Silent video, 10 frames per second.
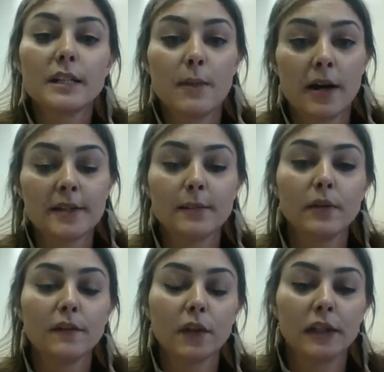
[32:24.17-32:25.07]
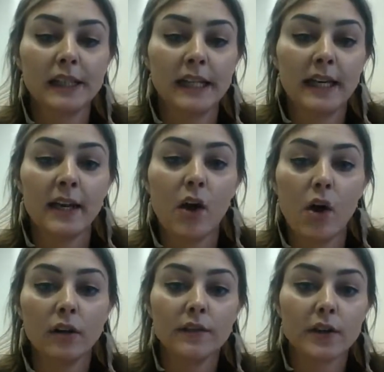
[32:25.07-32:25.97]
You are responsible for
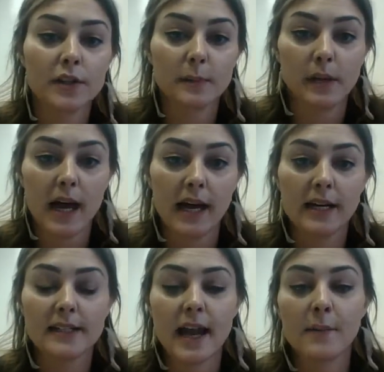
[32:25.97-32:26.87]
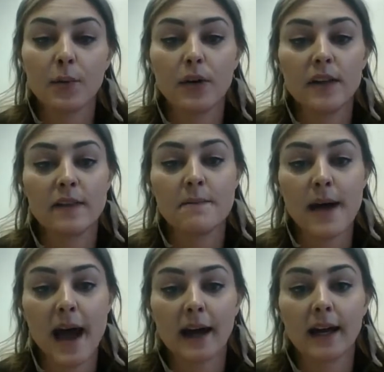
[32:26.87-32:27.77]
cleaning all of your supplies and
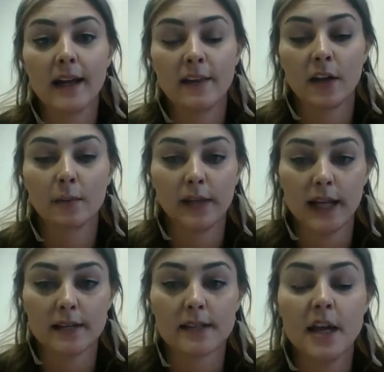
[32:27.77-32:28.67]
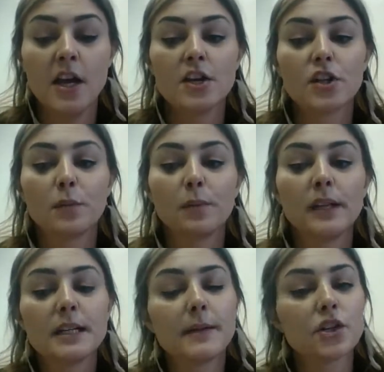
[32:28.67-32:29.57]
putting them back in their place.
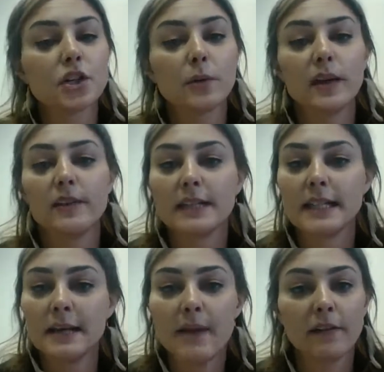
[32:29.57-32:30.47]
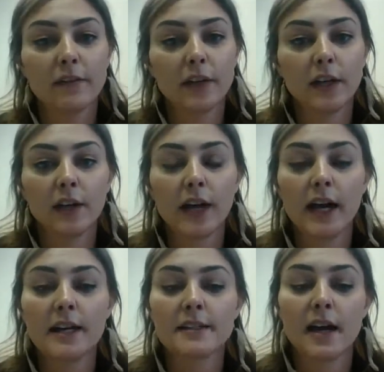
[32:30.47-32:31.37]
So please make sure we have a team effort
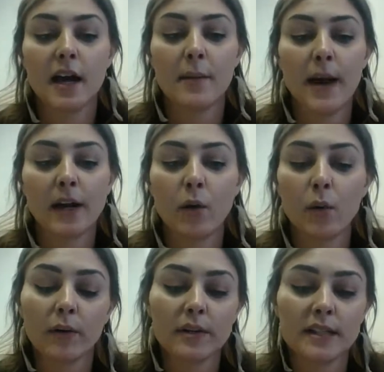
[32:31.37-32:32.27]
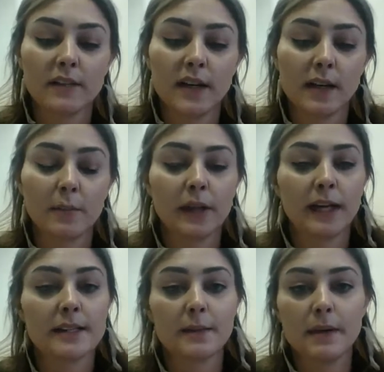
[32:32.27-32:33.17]
here, guys. I don't want to receive any
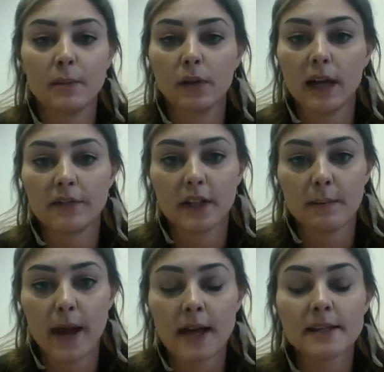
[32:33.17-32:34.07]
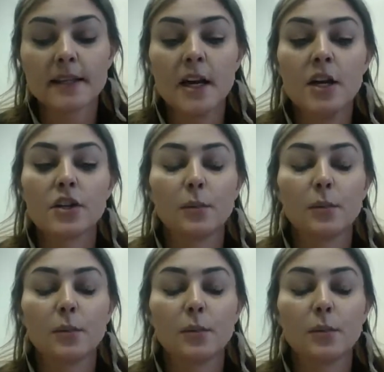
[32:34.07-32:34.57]
complaints that people left it a mess.